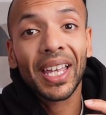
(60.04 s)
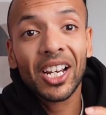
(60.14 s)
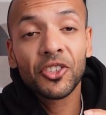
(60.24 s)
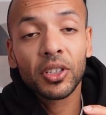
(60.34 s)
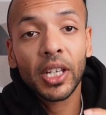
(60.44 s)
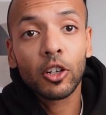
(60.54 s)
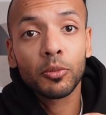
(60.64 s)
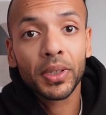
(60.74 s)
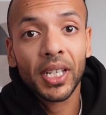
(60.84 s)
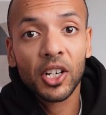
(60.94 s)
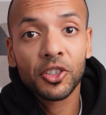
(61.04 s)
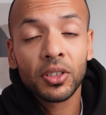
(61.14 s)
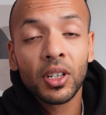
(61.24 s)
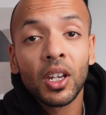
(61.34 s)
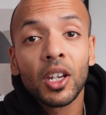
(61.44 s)
extra layer of
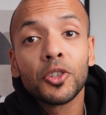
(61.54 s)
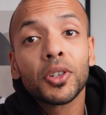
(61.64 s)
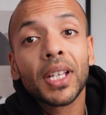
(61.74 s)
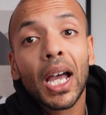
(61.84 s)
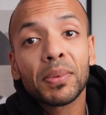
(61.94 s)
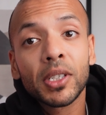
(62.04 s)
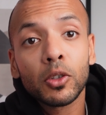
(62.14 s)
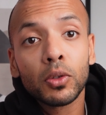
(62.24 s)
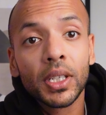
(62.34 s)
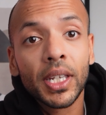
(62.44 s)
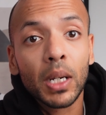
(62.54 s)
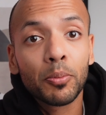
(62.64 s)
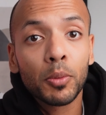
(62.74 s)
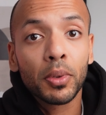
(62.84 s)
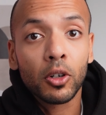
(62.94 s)
protection, you can absolutely get a
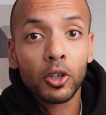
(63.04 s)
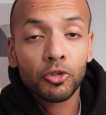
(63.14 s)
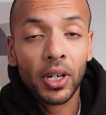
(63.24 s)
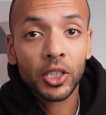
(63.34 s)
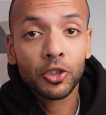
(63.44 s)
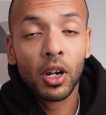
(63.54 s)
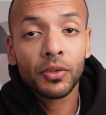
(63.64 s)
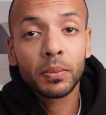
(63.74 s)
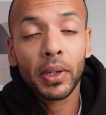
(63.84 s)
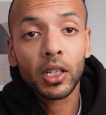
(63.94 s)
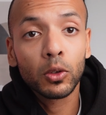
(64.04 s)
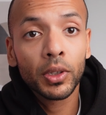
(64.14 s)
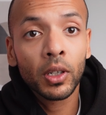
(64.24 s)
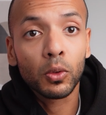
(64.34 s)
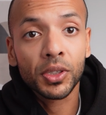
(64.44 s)
proper contract drafted by a
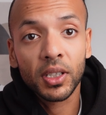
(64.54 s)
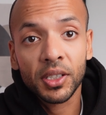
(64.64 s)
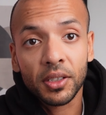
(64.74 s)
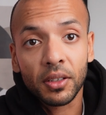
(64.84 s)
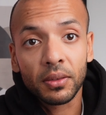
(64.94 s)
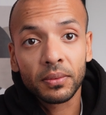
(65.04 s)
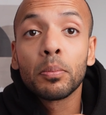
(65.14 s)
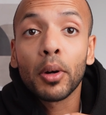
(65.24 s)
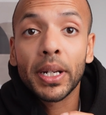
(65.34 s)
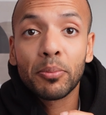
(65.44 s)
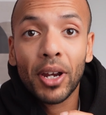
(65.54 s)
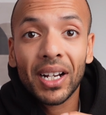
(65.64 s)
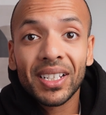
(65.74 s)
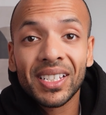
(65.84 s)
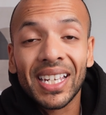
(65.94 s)
lawyer or solicitor. But in
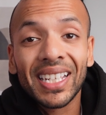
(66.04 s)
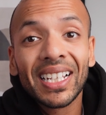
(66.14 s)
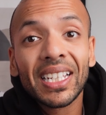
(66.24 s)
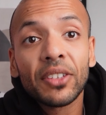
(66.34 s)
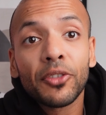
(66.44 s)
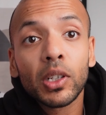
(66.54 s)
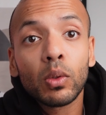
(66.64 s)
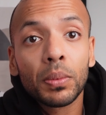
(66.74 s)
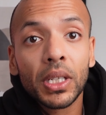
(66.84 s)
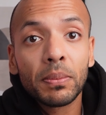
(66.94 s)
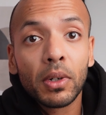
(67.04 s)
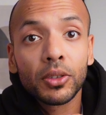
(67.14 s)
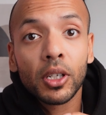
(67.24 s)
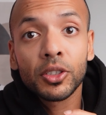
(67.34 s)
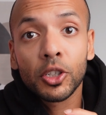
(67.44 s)
practice, a clear follow-up email
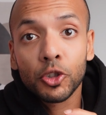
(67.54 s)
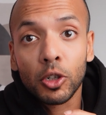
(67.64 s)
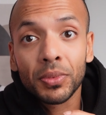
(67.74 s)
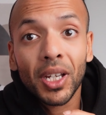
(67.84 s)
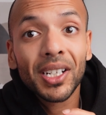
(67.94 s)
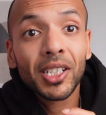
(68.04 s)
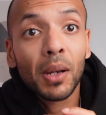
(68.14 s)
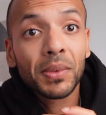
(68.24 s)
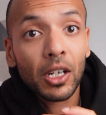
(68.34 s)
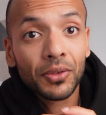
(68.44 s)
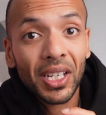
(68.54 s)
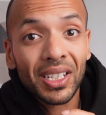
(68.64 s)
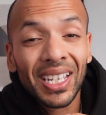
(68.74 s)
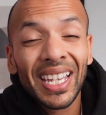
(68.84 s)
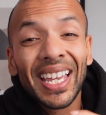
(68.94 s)
does the job 9 times out of
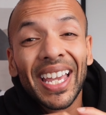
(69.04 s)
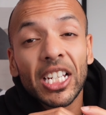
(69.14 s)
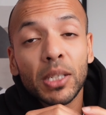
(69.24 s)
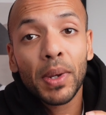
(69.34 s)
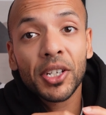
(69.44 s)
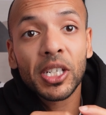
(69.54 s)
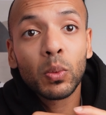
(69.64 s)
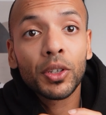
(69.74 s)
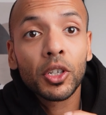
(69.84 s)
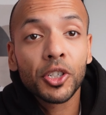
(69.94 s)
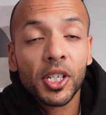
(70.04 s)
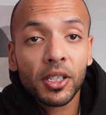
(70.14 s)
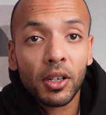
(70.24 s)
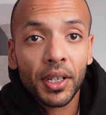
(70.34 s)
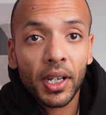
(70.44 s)
10, especially when you're just
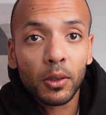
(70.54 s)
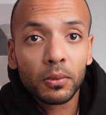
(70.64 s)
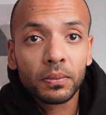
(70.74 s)
starting out.